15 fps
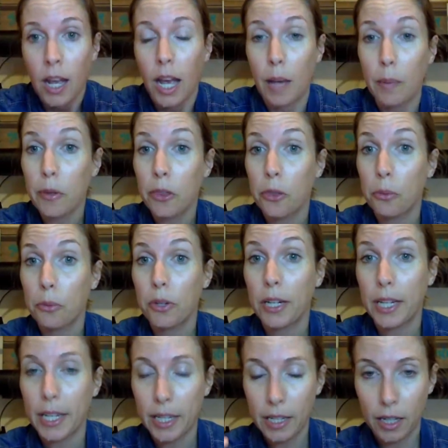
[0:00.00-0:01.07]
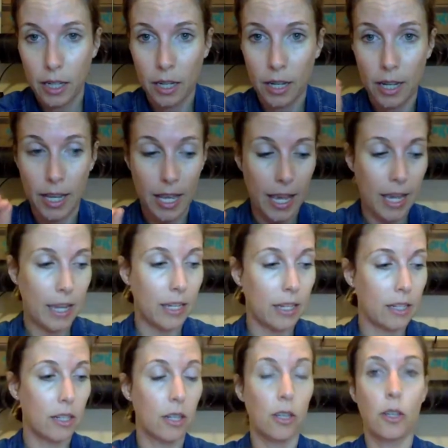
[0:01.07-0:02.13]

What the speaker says: I'm a 3, and